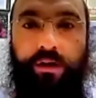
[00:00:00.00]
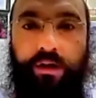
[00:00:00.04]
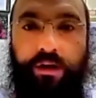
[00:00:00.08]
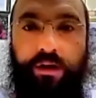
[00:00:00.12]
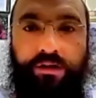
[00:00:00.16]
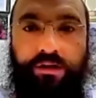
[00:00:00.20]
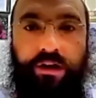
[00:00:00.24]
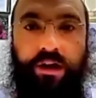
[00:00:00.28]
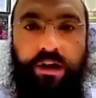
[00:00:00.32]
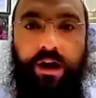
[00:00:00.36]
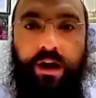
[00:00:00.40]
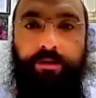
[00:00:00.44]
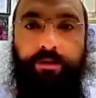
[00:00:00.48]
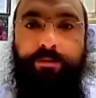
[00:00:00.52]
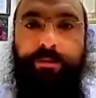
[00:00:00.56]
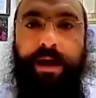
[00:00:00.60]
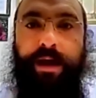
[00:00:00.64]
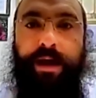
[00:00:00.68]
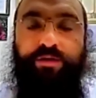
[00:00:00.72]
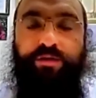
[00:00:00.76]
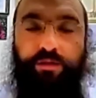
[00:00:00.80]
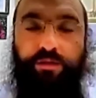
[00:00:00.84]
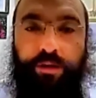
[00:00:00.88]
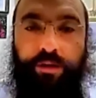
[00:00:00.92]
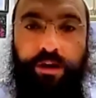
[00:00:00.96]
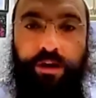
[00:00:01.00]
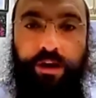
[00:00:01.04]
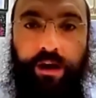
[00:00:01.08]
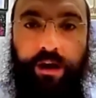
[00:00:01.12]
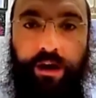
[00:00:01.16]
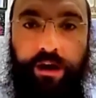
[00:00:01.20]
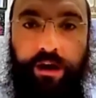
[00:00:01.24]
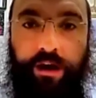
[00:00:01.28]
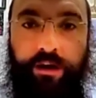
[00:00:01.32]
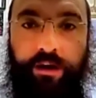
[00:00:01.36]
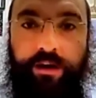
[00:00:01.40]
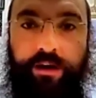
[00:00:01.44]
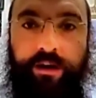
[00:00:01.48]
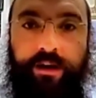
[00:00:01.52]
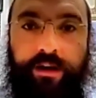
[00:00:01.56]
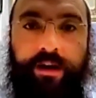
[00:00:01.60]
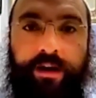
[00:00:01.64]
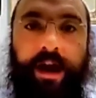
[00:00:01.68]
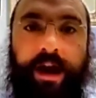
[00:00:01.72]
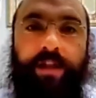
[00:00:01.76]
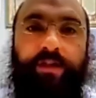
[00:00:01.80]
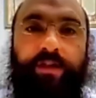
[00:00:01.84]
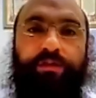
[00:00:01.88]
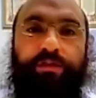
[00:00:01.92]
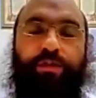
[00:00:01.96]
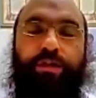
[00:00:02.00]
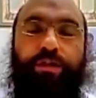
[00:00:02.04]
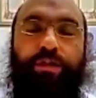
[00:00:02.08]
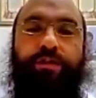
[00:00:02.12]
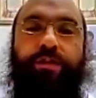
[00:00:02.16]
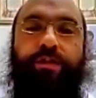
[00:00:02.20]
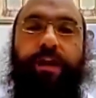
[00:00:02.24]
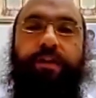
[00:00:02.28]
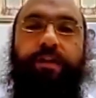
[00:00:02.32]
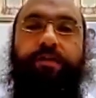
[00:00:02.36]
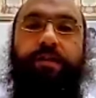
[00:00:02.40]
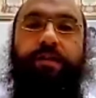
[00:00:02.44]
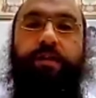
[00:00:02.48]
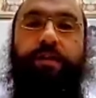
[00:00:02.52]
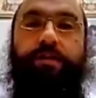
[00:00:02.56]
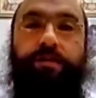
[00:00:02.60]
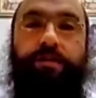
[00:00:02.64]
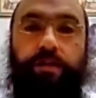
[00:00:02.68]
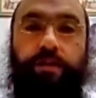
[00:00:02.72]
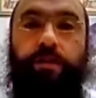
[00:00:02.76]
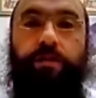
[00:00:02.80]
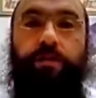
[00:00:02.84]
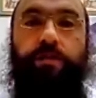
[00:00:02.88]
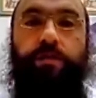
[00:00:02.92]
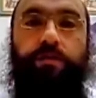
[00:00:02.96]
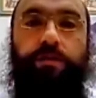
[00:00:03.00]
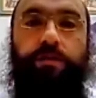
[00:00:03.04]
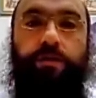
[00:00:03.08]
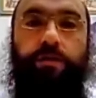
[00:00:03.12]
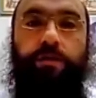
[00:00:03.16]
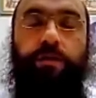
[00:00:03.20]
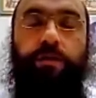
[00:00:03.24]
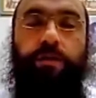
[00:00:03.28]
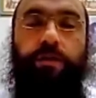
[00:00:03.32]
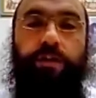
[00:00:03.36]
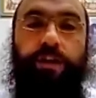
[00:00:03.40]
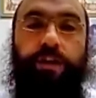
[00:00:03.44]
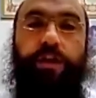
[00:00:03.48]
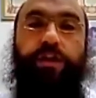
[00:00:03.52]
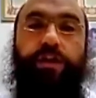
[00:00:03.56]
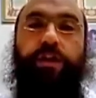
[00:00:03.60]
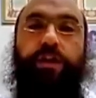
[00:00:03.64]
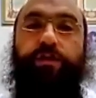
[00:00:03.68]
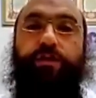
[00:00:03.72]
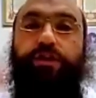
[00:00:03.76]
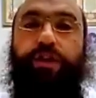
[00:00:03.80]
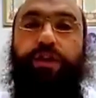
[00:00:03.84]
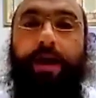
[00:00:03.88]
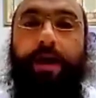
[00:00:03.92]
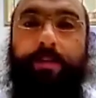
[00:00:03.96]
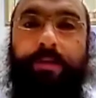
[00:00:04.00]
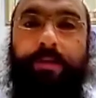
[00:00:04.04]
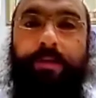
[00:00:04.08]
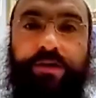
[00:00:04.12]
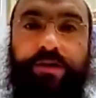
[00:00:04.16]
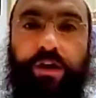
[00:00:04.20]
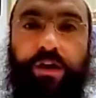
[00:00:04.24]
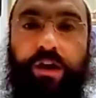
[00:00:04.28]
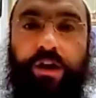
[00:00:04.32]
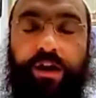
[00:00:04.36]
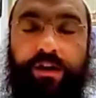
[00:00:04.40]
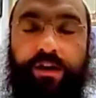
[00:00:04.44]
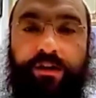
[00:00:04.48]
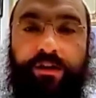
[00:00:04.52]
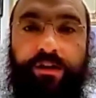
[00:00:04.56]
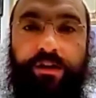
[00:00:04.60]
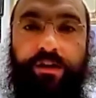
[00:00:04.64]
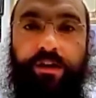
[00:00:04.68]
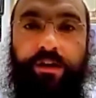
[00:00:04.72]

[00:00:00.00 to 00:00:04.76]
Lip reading: So he comes back from Mincha, and the first guy says, no, Nishtav Shabbos Garet,